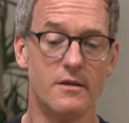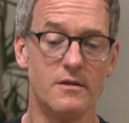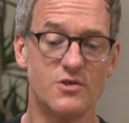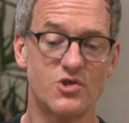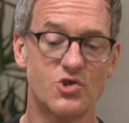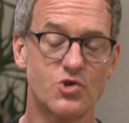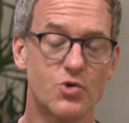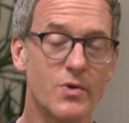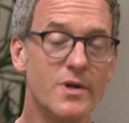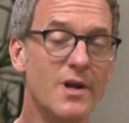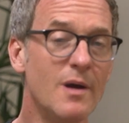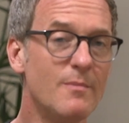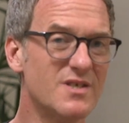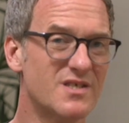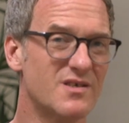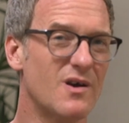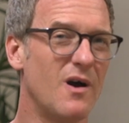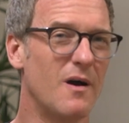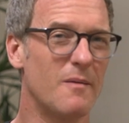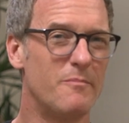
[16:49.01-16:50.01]
Surya
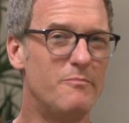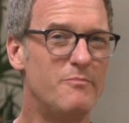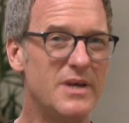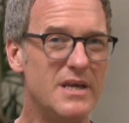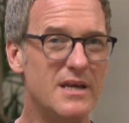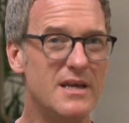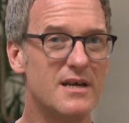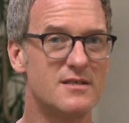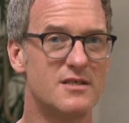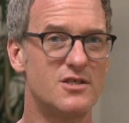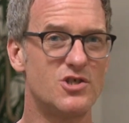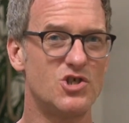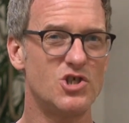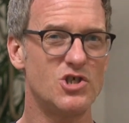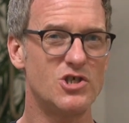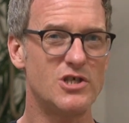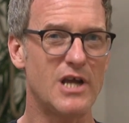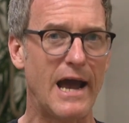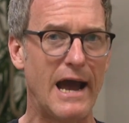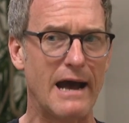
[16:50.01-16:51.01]
Namaskar B is
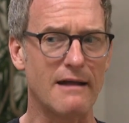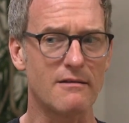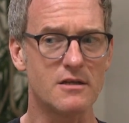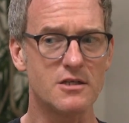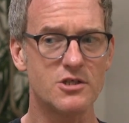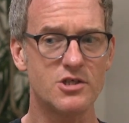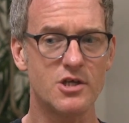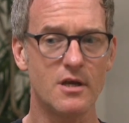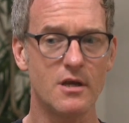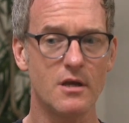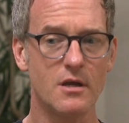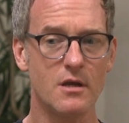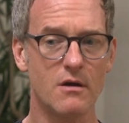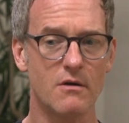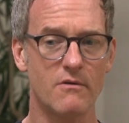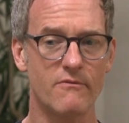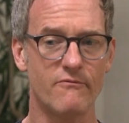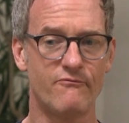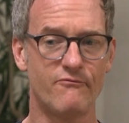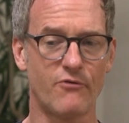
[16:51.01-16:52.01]
challenging
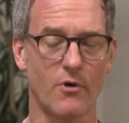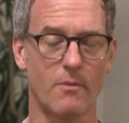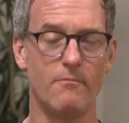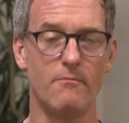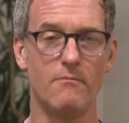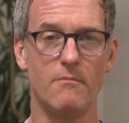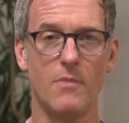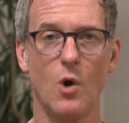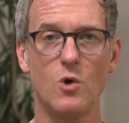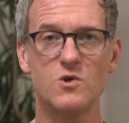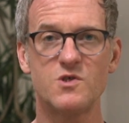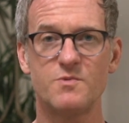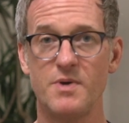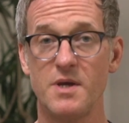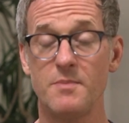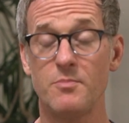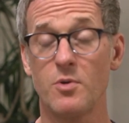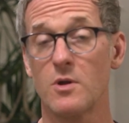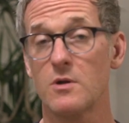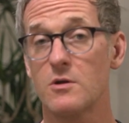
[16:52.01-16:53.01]
for most
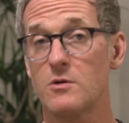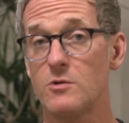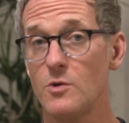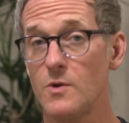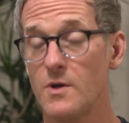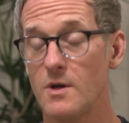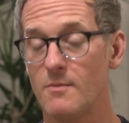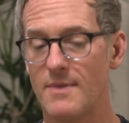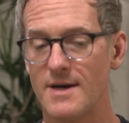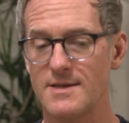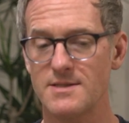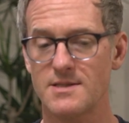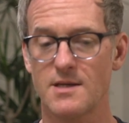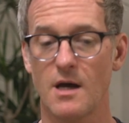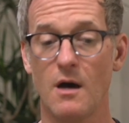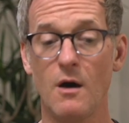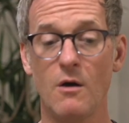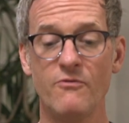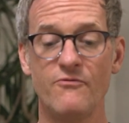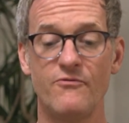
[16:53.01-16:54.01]
people, including
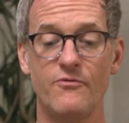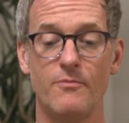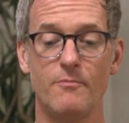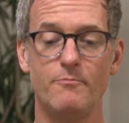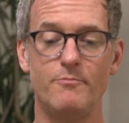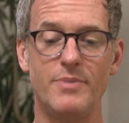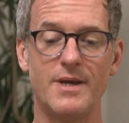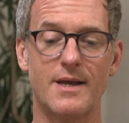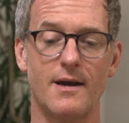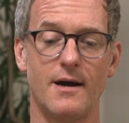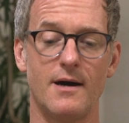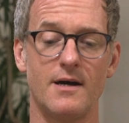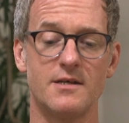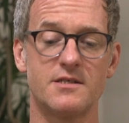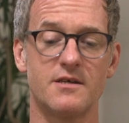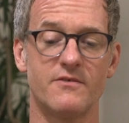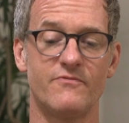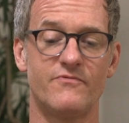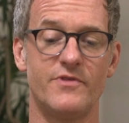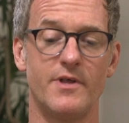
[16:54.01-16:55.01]
myself,
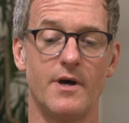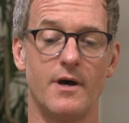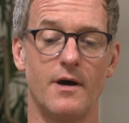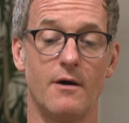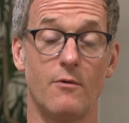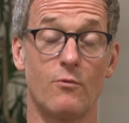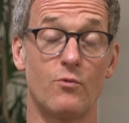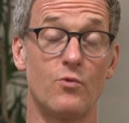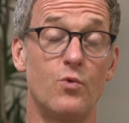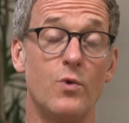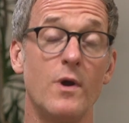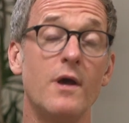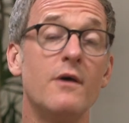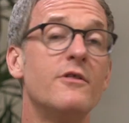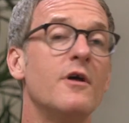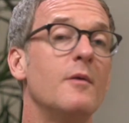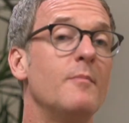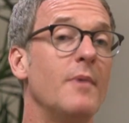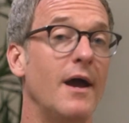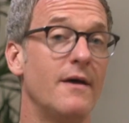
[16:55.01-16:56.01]
because of the
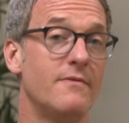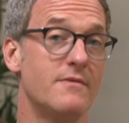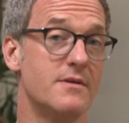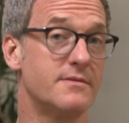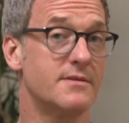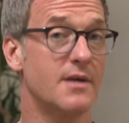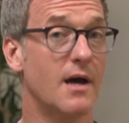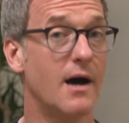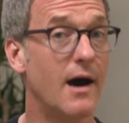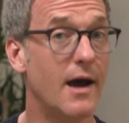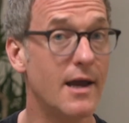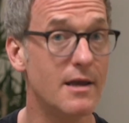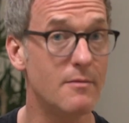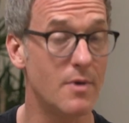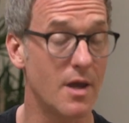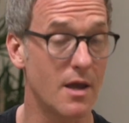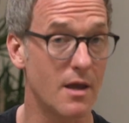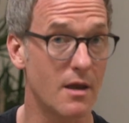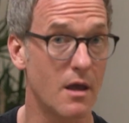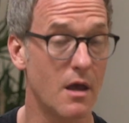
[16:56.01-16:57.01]
rhythm and the
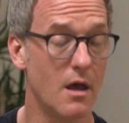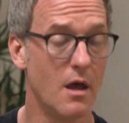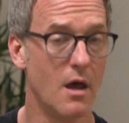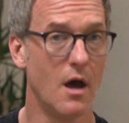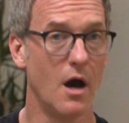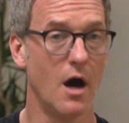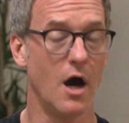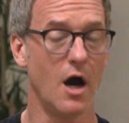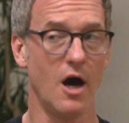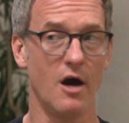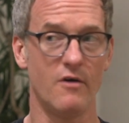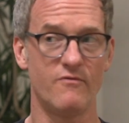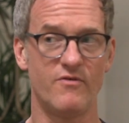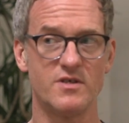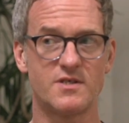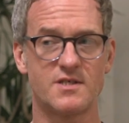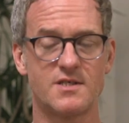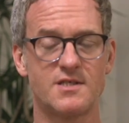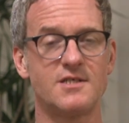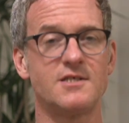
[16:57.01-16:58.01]
timing of
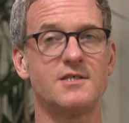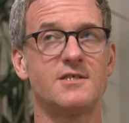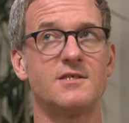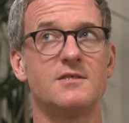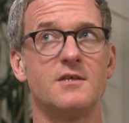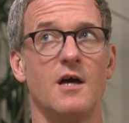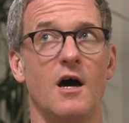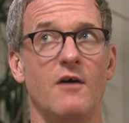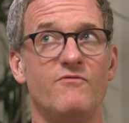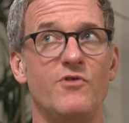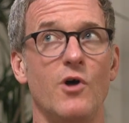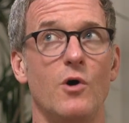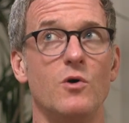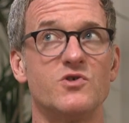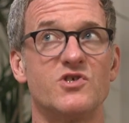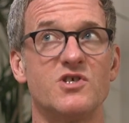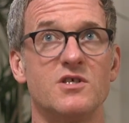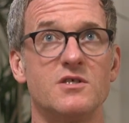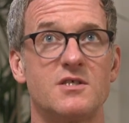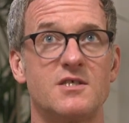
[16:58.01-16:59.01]

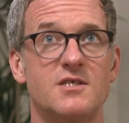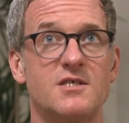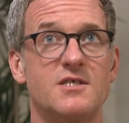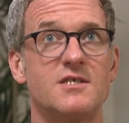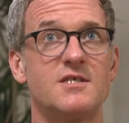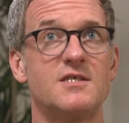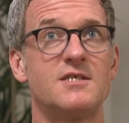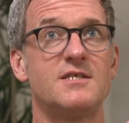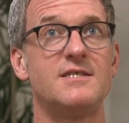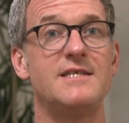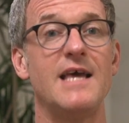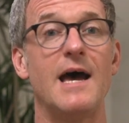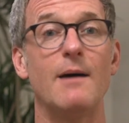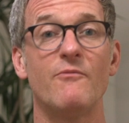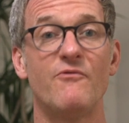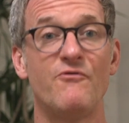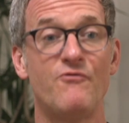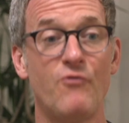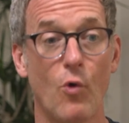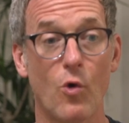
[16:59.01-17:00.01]
those
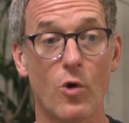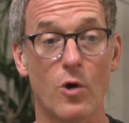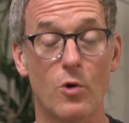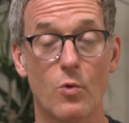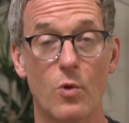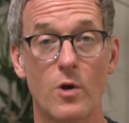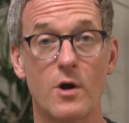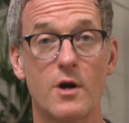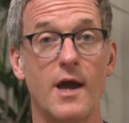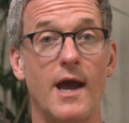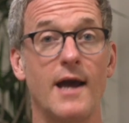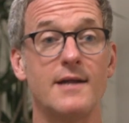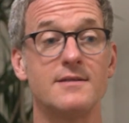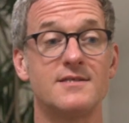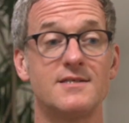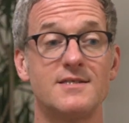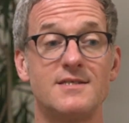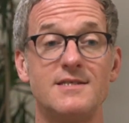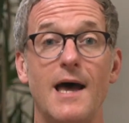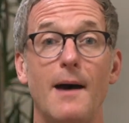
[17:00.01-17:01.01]
step forward and
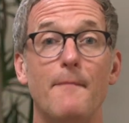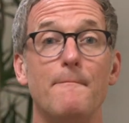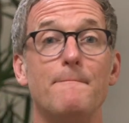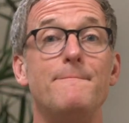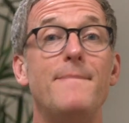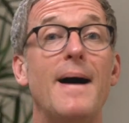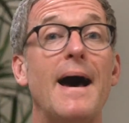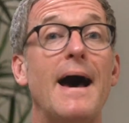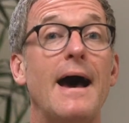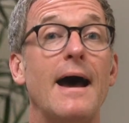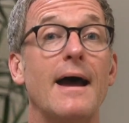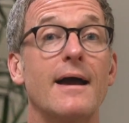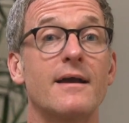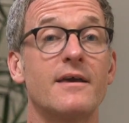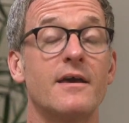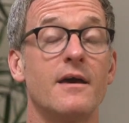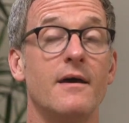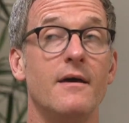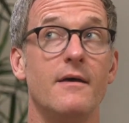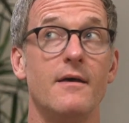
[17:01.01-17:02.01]
step
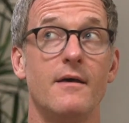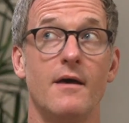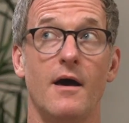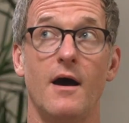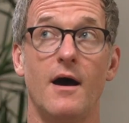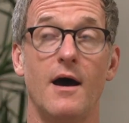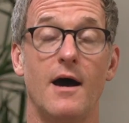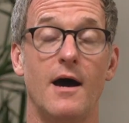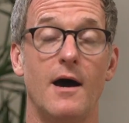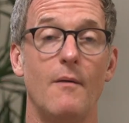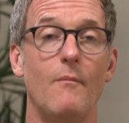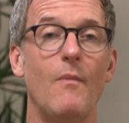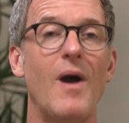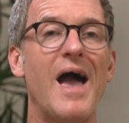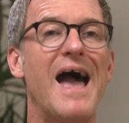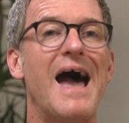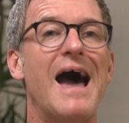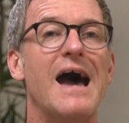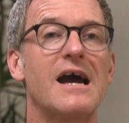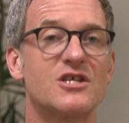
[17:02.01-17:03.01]
back
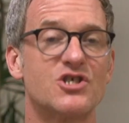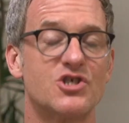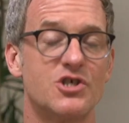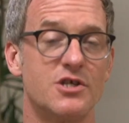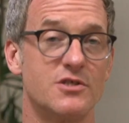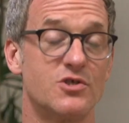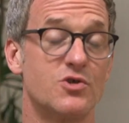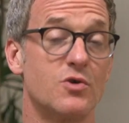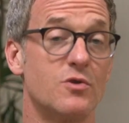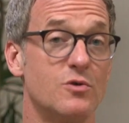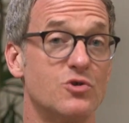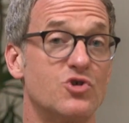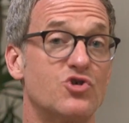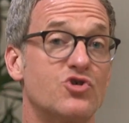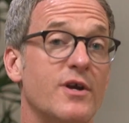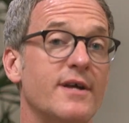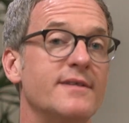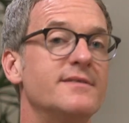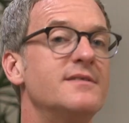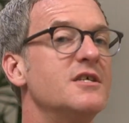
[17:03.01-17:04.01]
actions or those
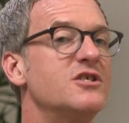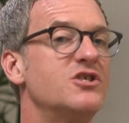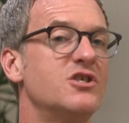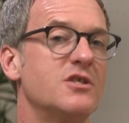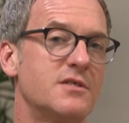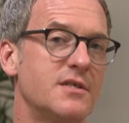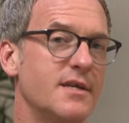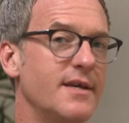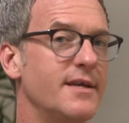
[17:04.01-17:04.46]
transitions